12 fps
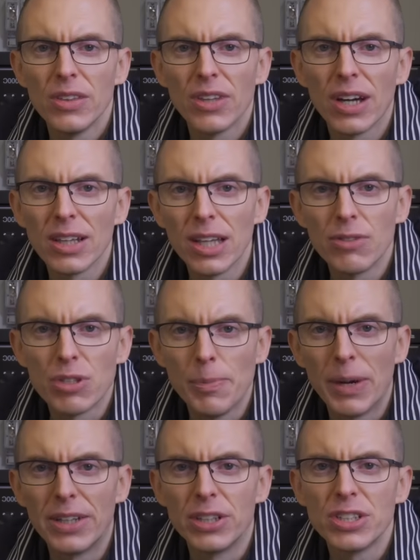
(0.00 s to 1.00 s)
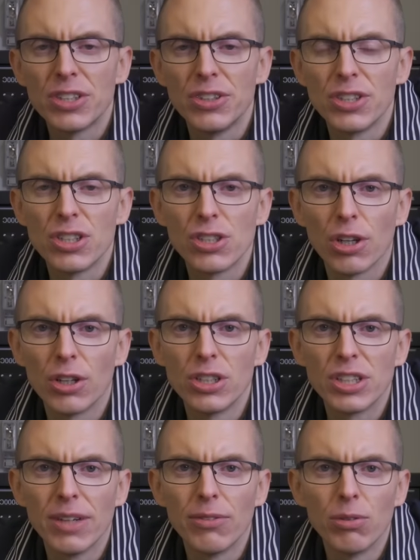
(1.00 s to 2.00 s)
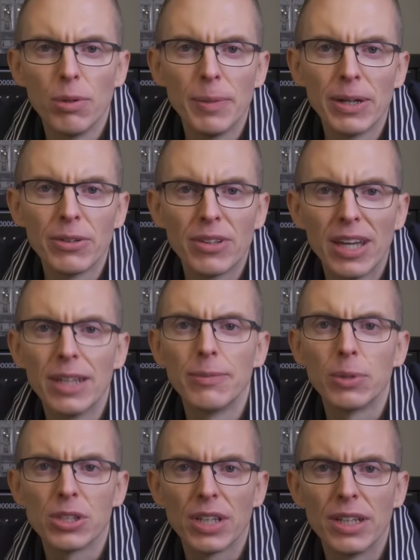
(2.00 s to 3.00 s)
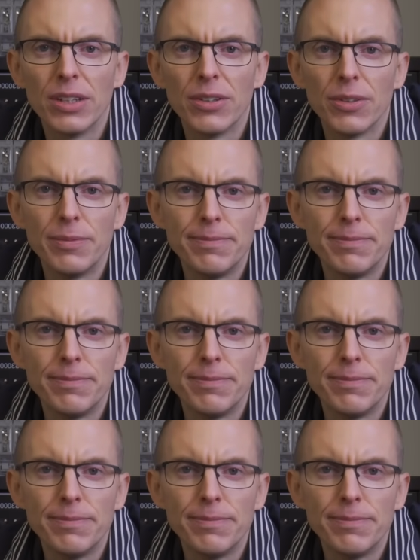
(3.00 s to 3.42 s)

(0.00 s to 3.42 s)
That allows the batteries to discharge down to about ten percent.